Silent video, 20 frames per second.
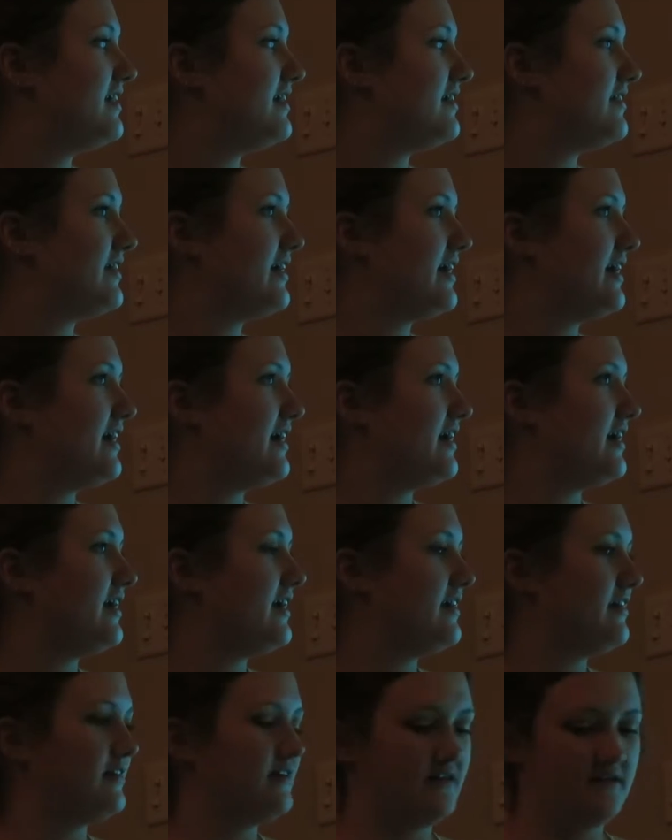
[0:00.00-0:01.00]

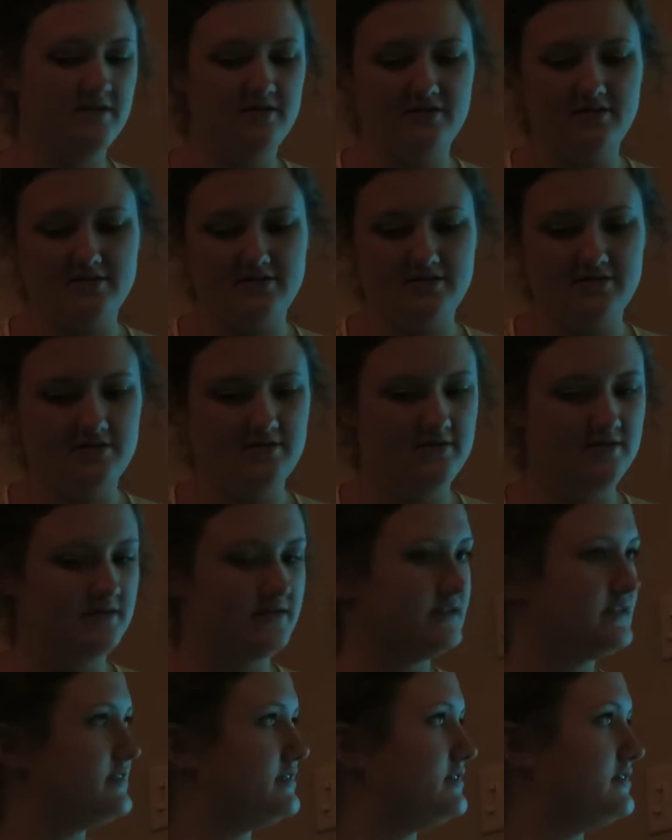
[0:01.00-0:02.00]
Okay,
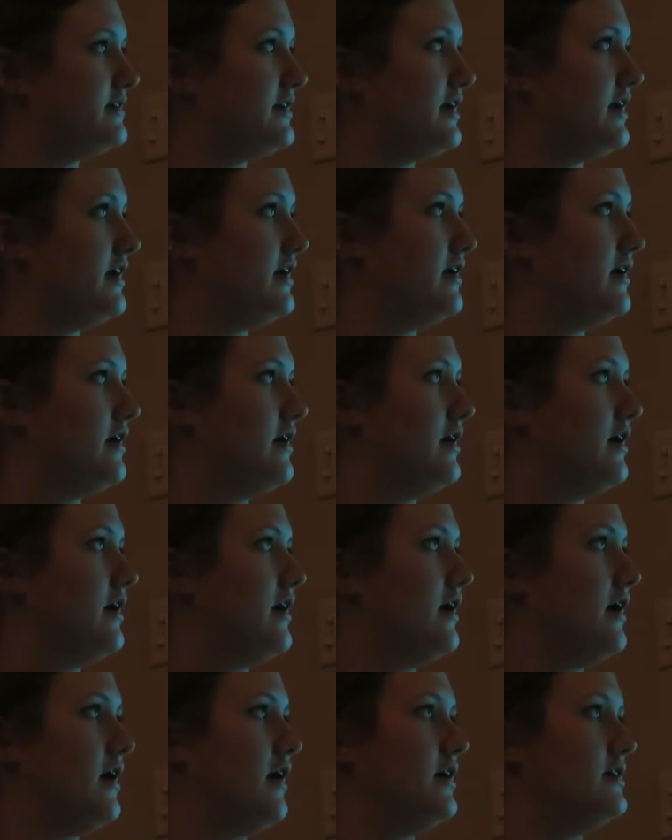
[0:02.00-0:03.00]
let's see.
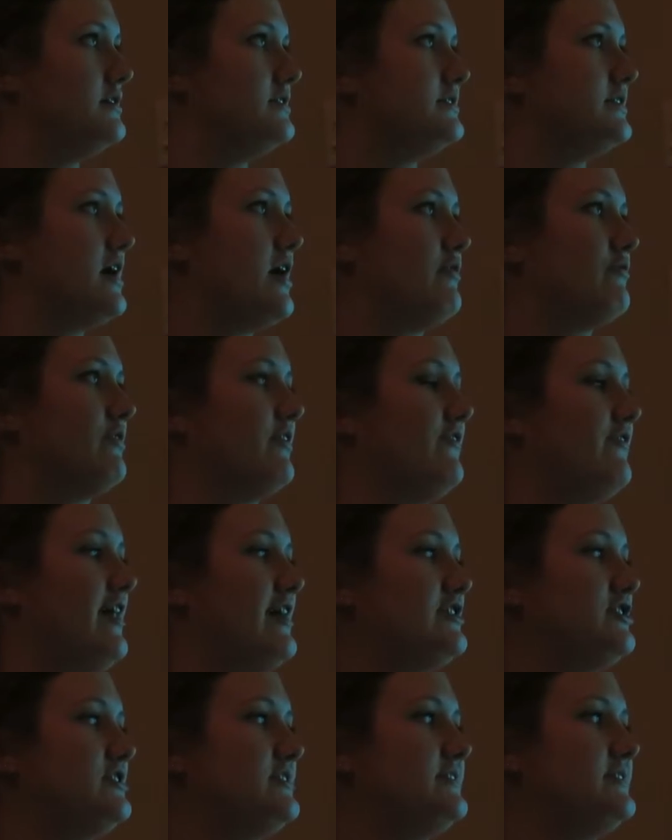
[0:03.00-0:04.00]
So,
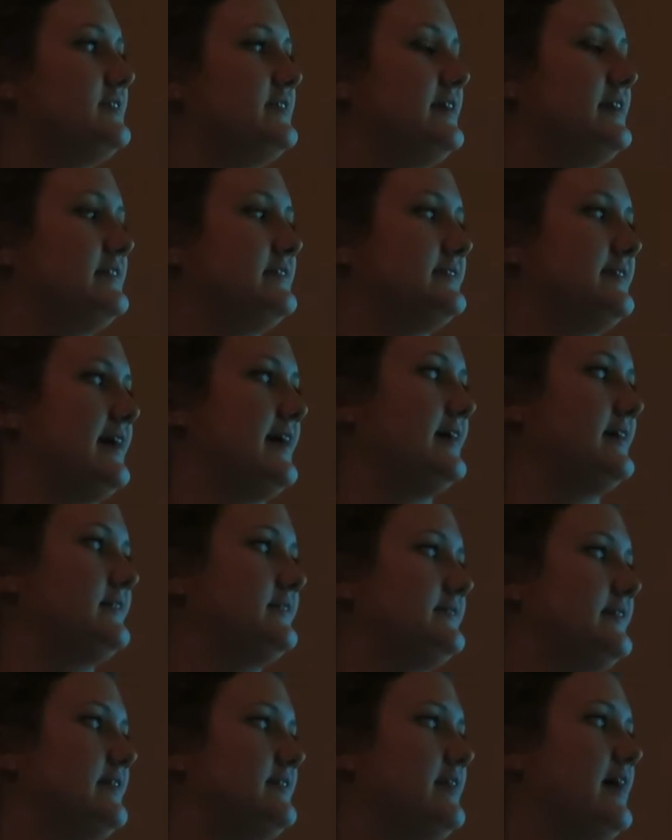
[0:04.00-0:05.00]
reflections and
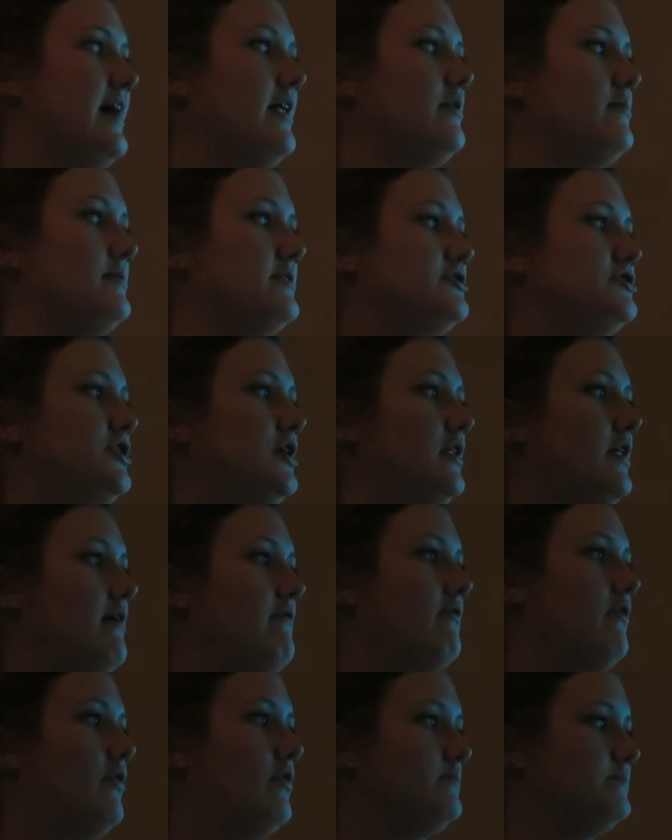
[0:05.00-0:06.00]
insights. At the elementary
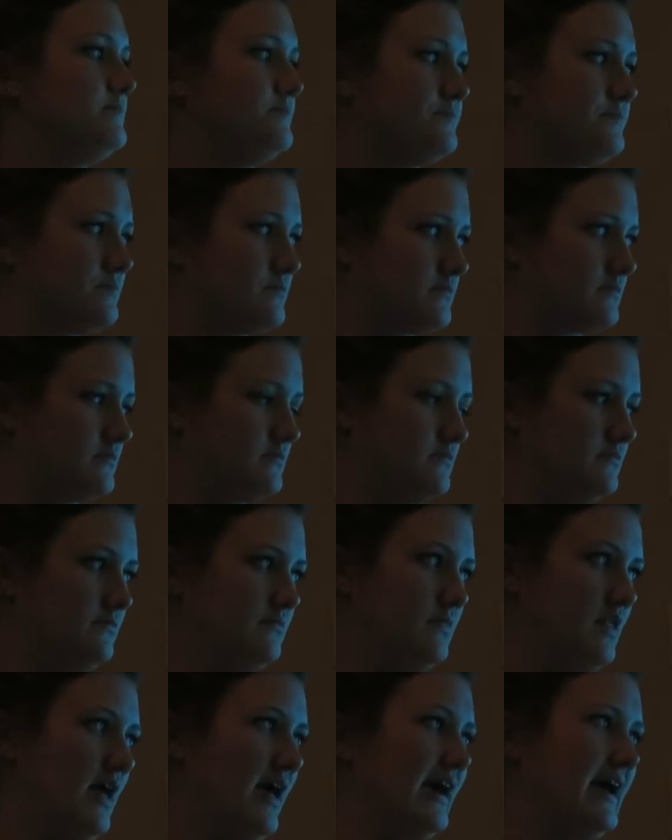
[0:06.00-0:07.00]
level,
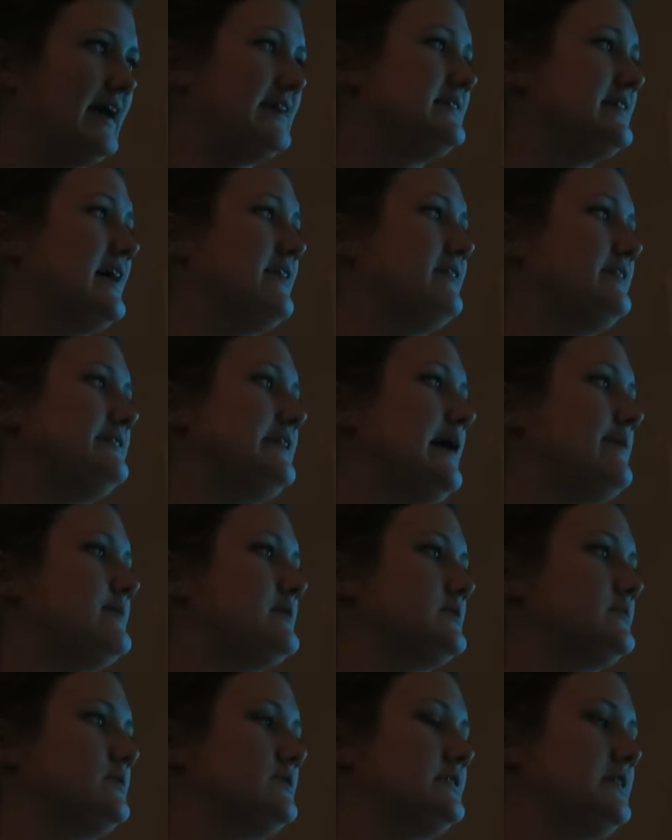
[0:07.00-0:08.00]
like I said, the
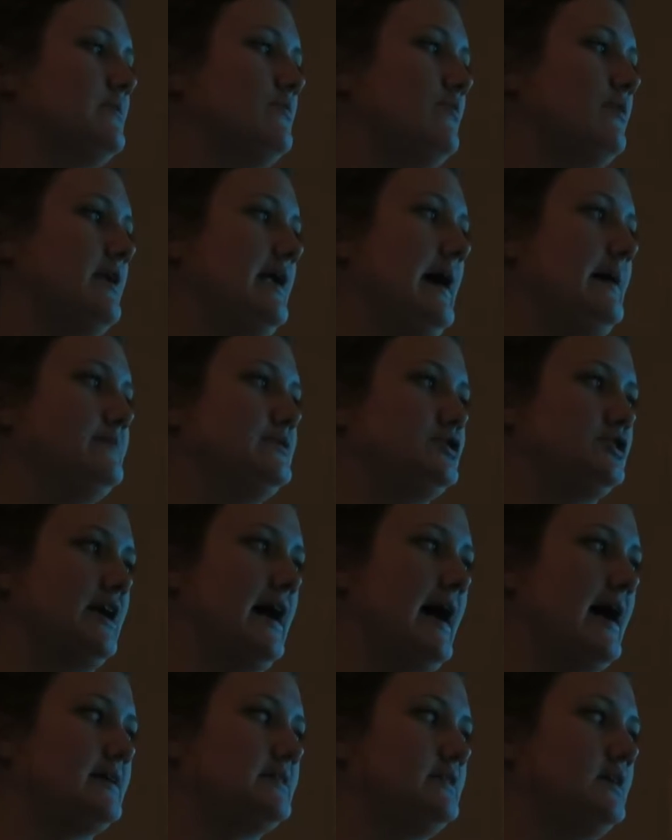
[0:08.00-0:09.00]
topics were somewhat
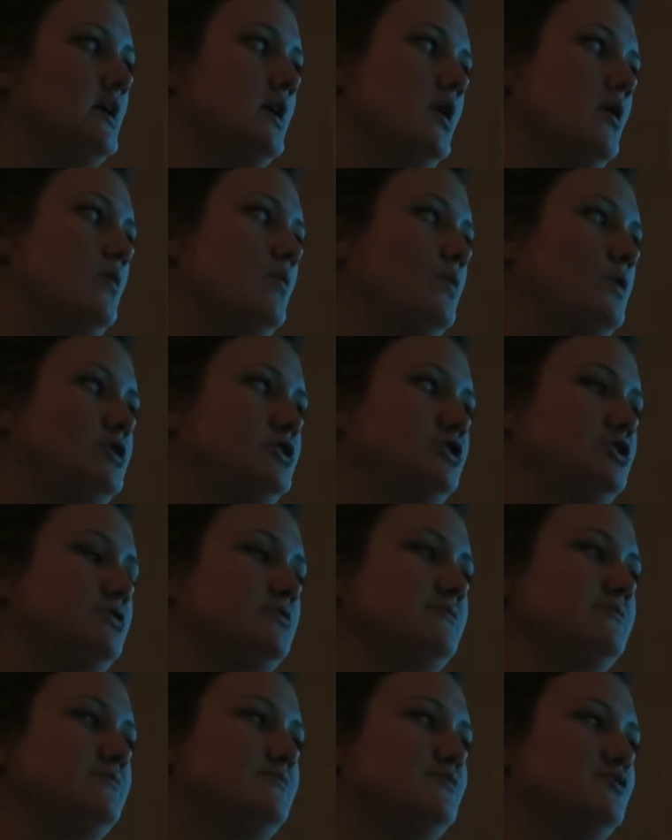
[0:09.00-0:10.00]
abstract,
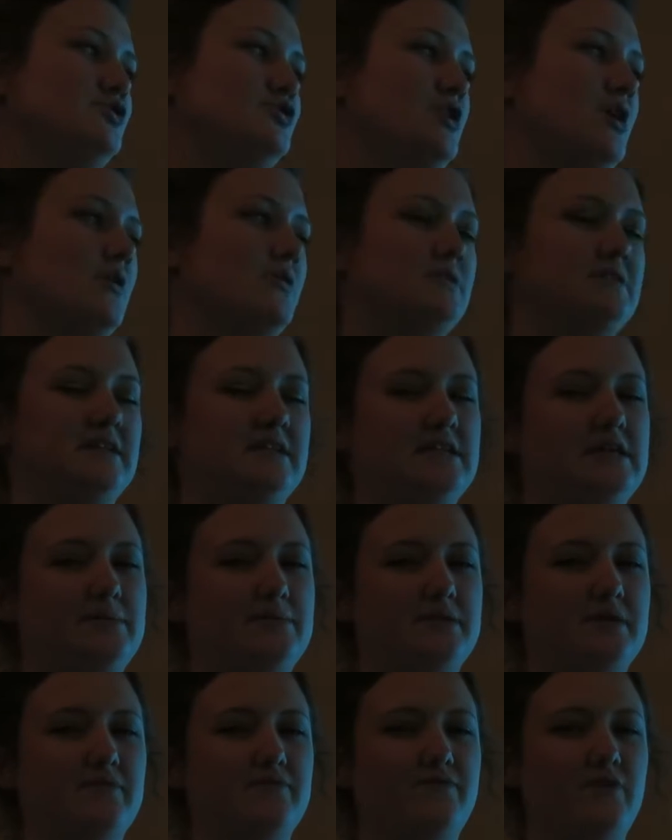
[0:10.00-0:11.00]
which struggled to
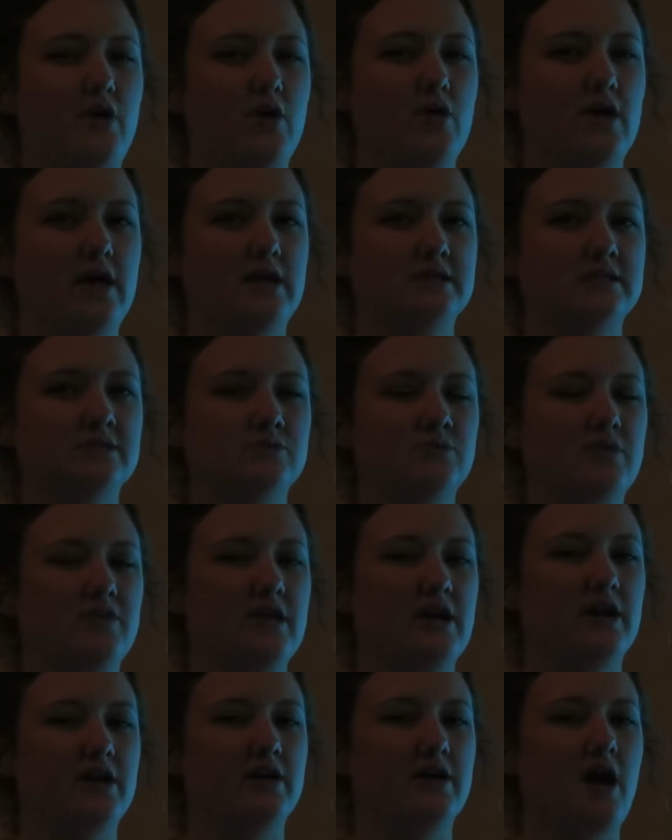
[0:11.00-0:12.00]
keep them focused when
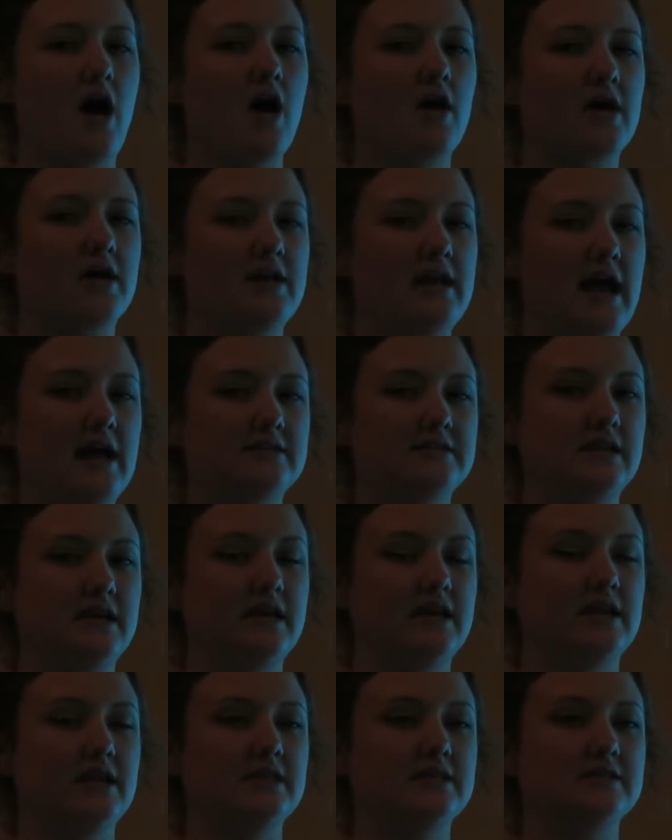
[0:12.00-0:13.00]
they're not
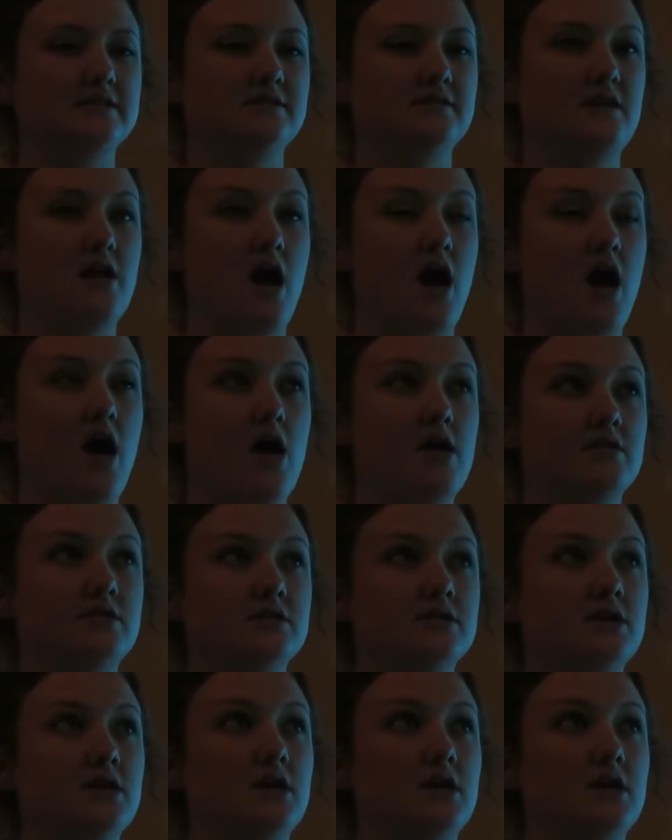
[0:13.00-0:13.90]
connecting and it's not